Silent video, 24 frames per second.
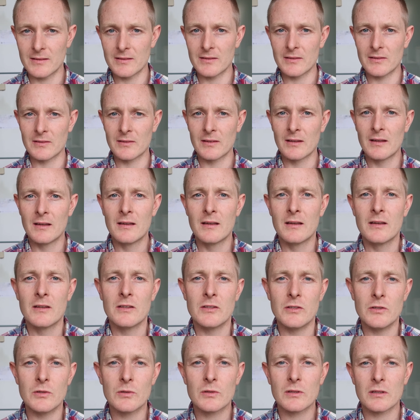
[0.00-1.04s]
is
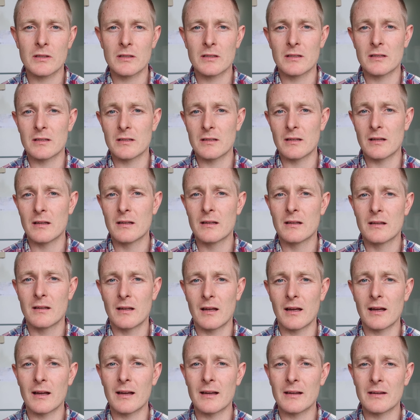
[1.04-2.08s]
you can
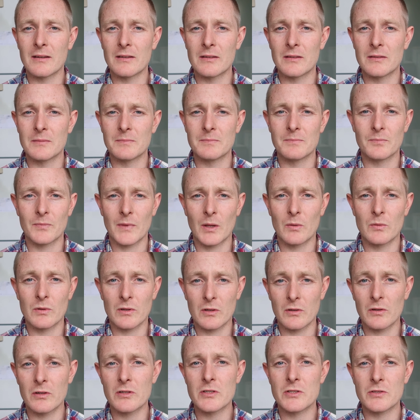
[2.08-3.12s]

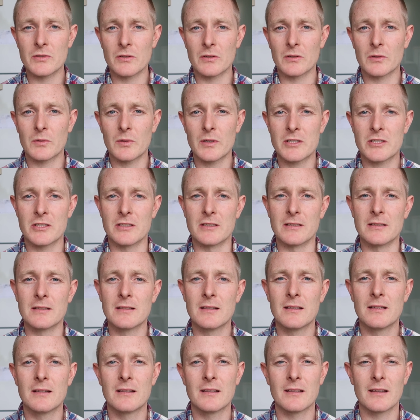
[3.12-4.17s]
record your own question.
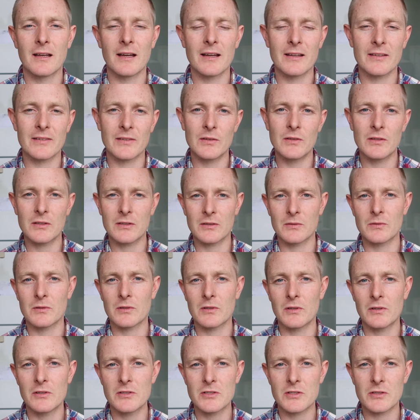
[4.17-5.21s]
So you can
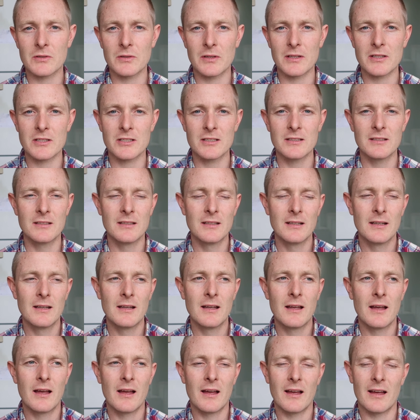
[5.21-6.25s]
record your question
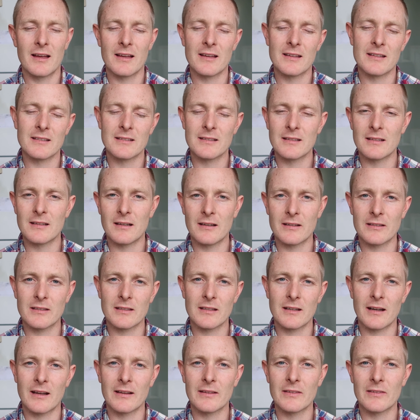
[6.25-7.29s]
and I
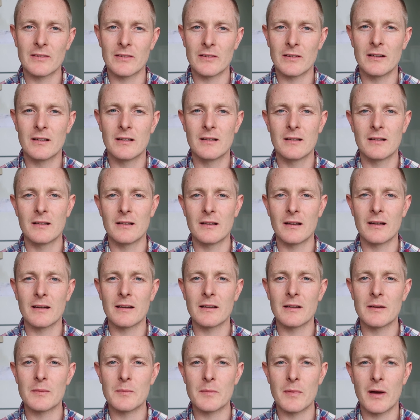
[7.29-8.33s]
can answer
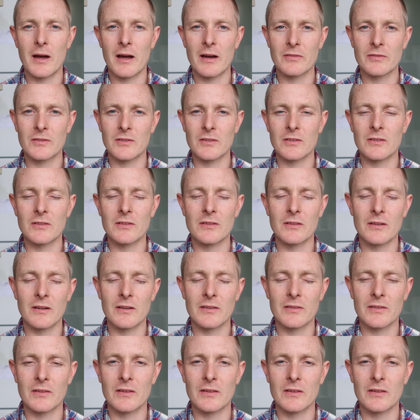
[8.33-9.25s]
after